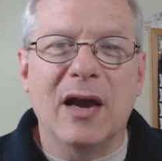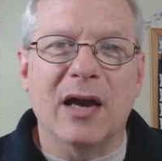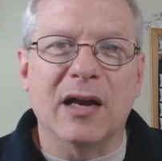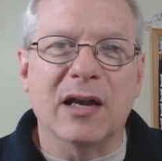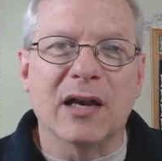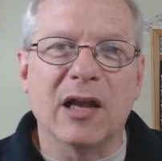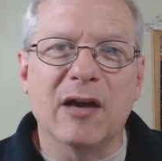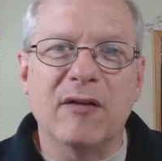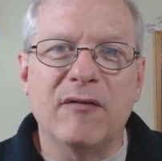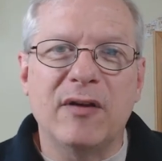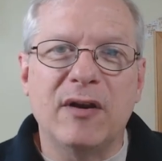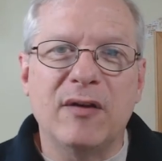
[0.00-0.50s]

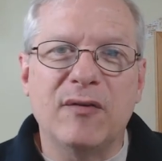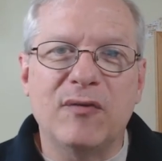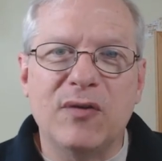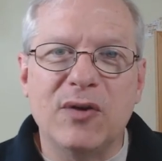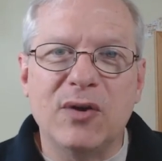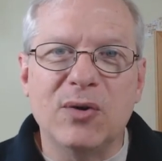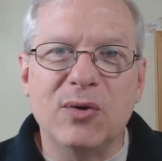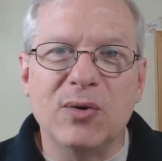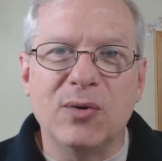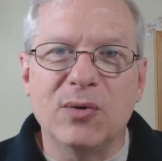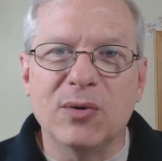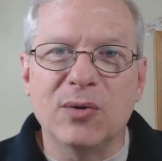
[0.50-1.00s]
I'd love it
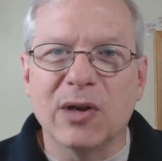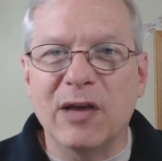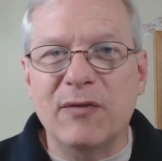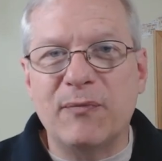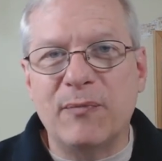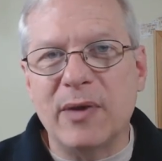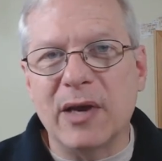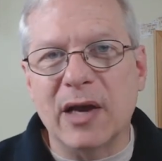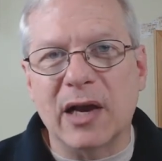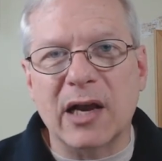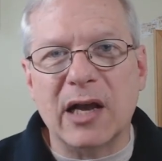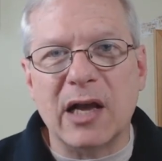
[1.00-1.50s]
if you
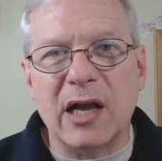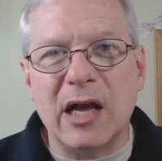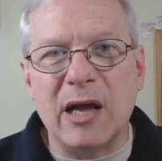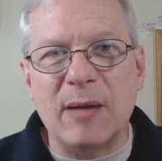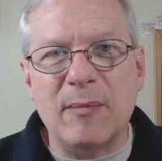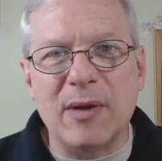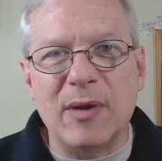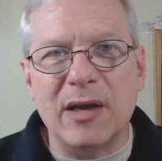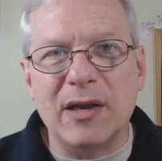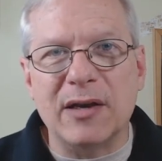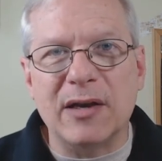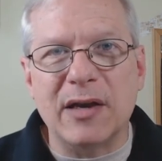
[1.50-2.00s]
left me a
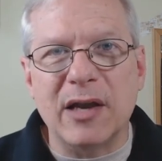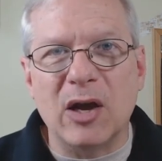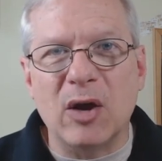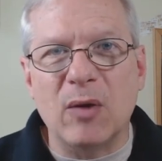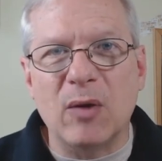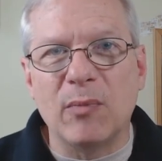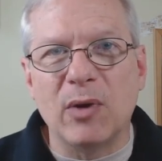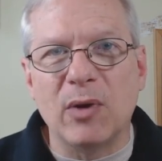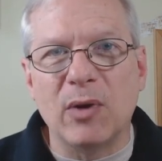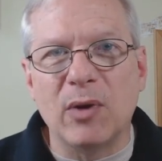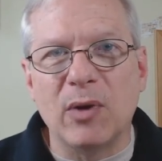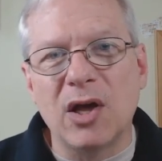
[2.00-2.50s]
comment
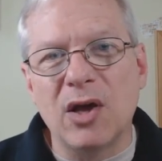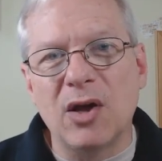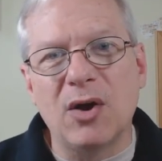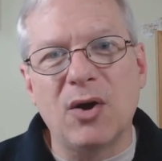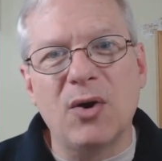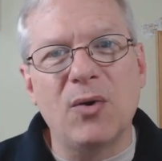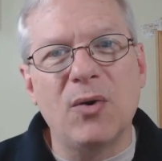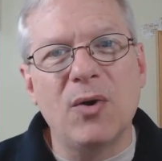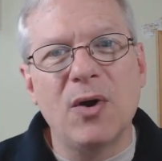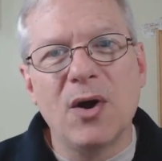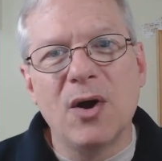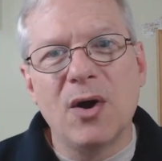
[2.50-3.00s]
down
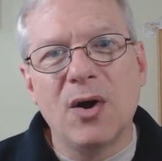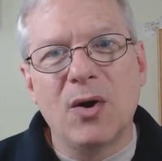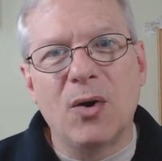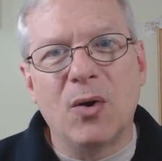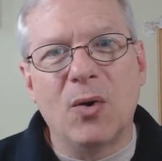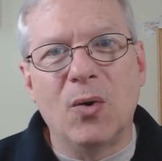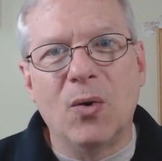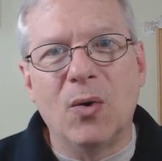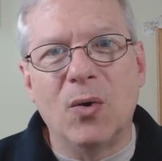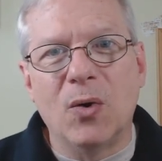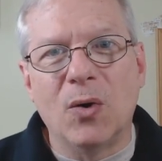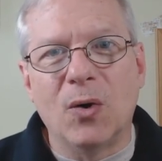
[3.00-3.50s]
below
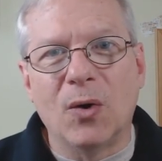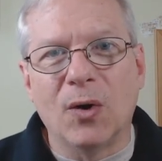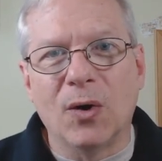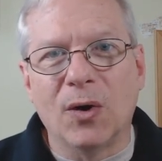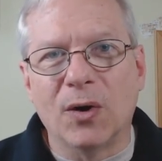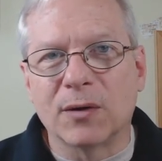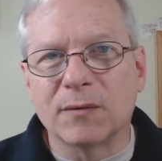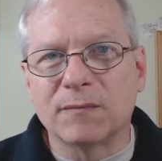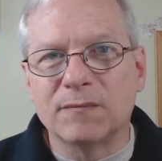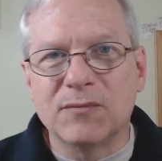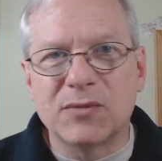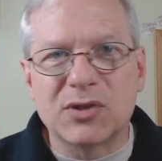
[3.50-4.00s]

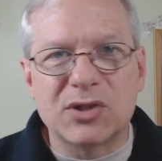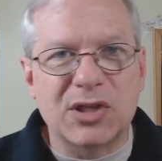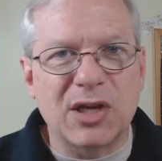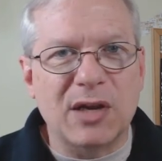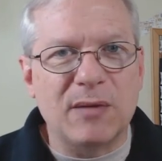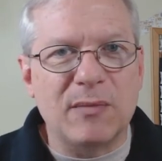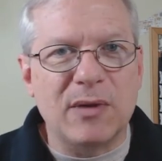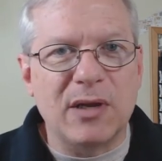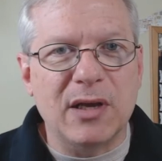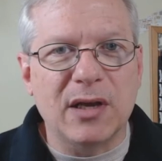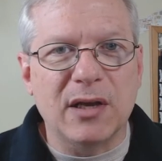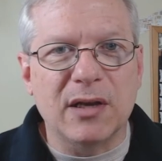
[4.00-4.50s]
or
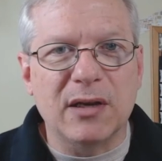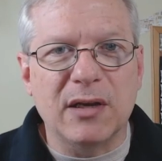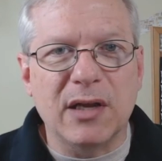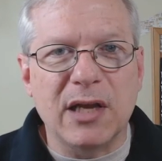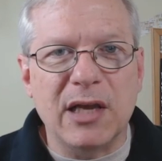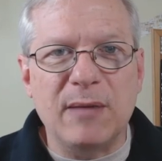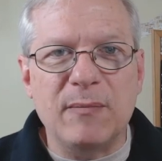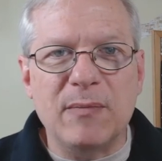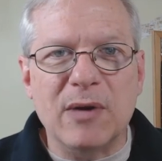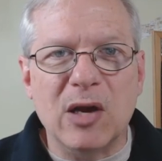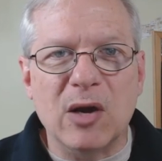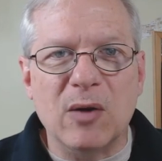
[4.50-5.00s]
sent me an
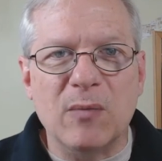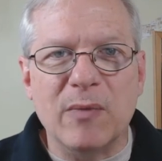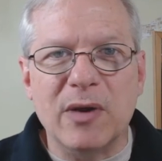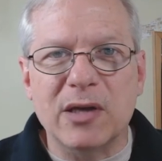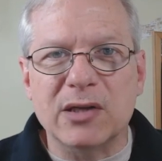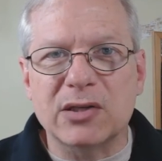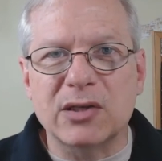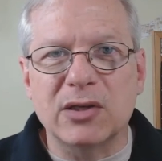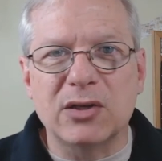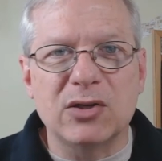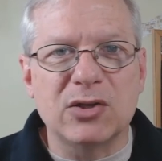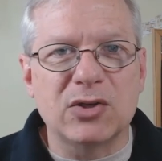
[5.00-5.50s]
email
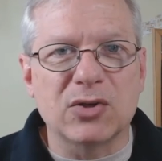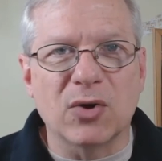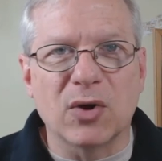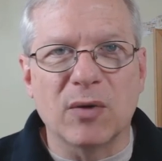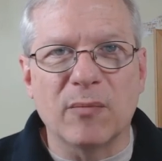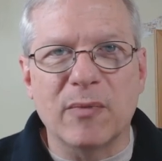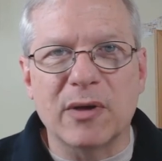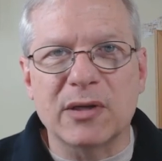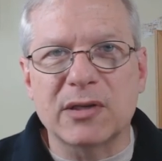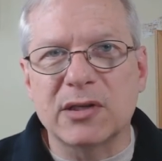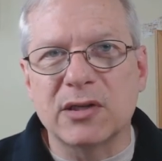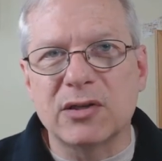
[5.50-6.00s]
message or
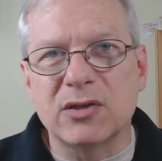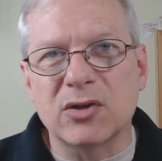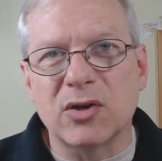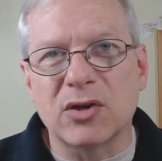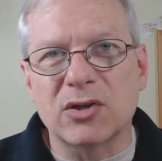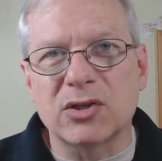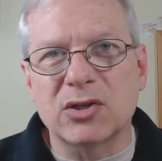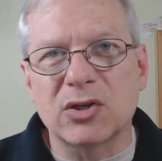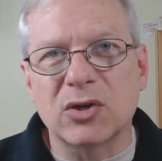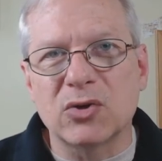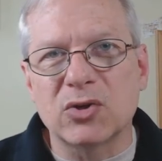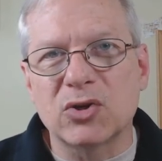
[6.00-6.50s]
a message
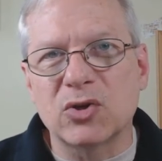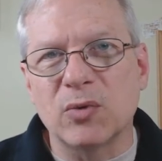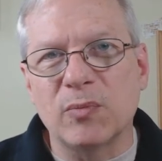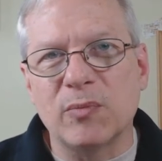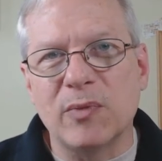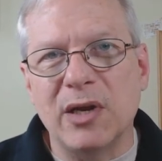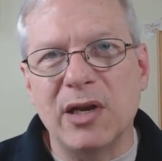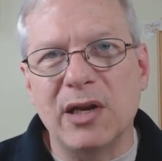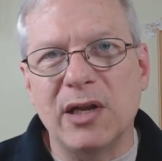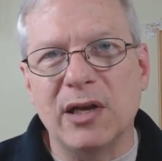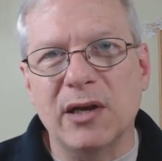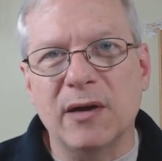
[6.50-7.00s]
on social
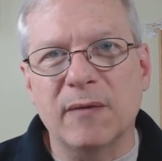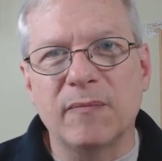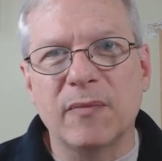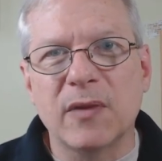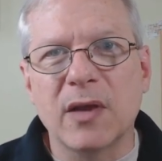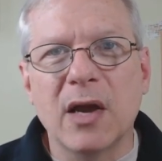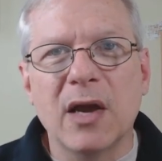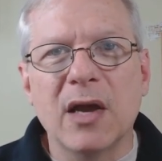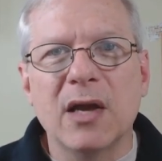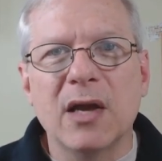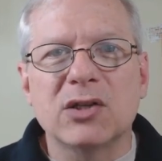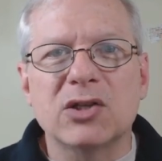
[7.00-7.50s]
media.
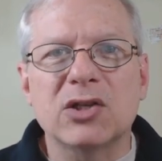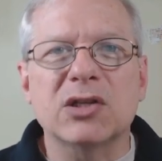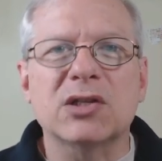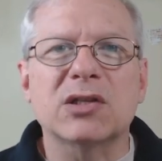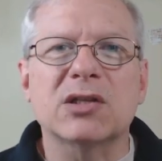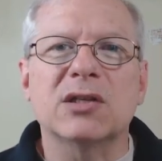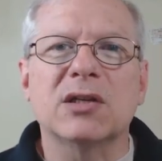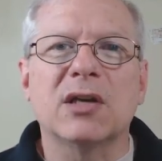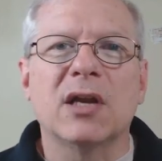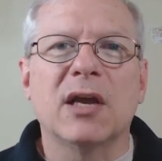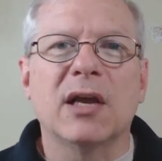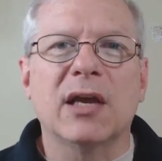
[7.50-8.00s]

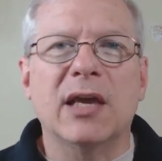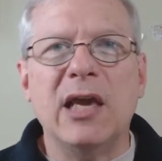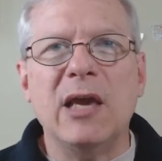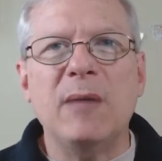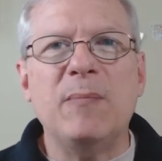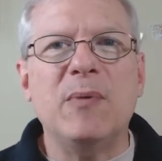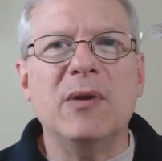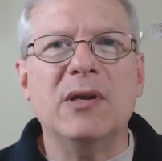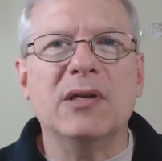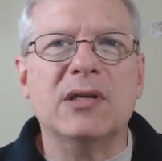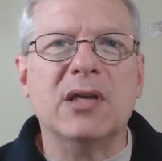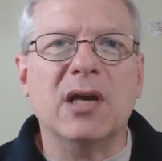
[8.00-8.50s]
Just
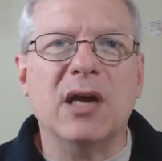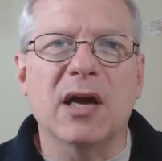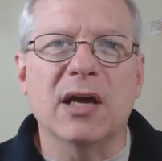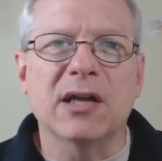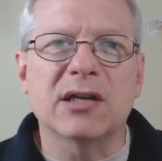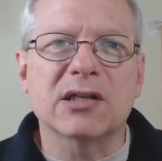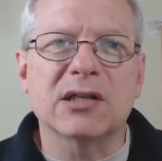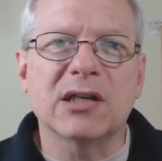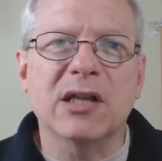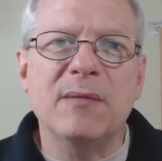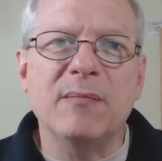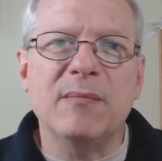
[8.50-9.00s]
keep in touch.